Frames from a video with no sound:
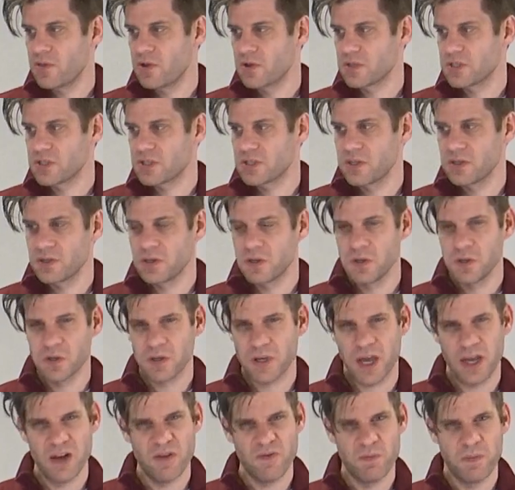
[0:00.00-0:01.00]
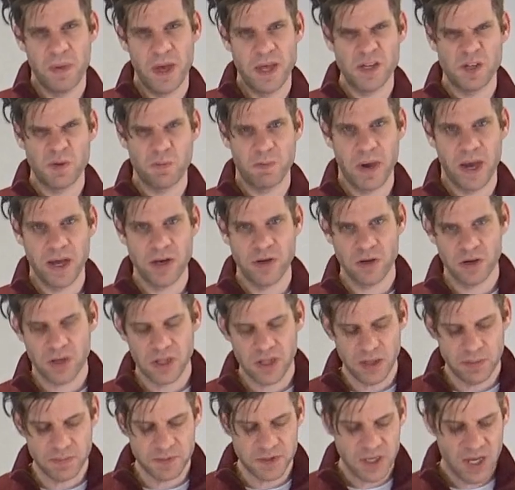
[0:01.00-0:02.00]
They're just little kind of bent binder
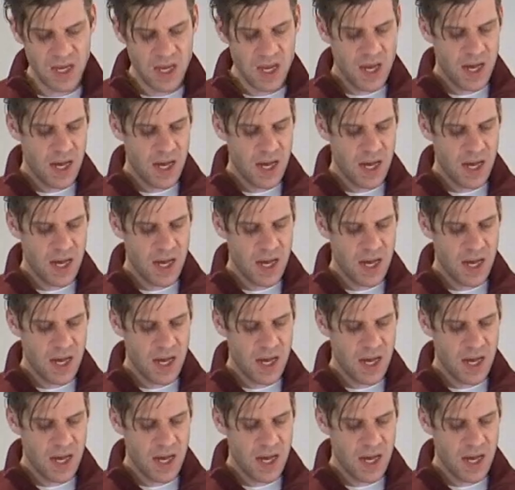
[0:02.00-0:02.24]
clips.